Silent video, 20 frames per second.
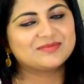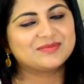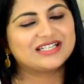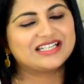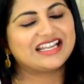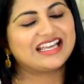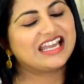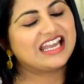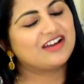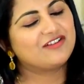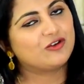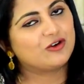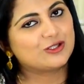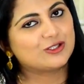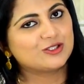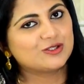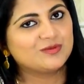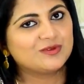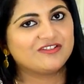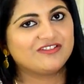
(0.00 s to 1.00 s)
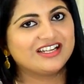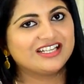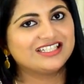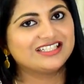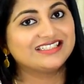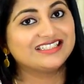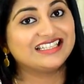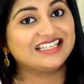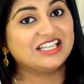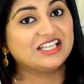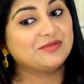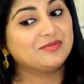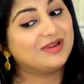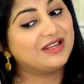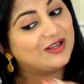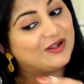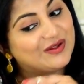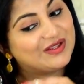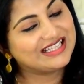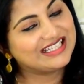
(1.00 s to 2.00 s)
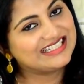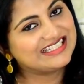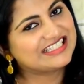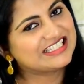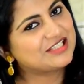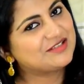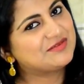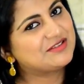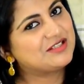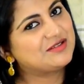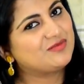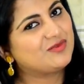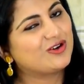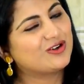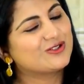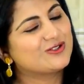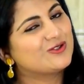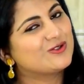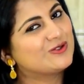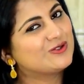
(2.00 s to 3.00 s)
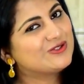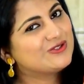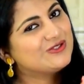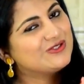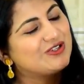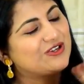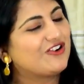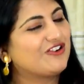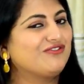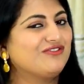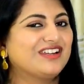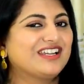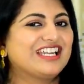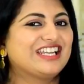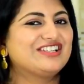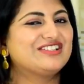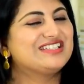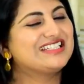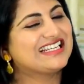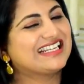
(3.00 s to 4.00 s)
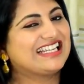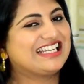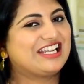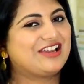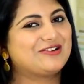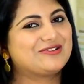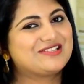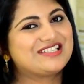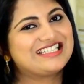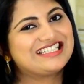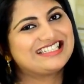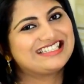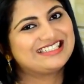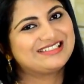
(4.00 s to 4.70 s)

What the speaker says: but I have also provided the link below in the description box, so do not forget to check it out.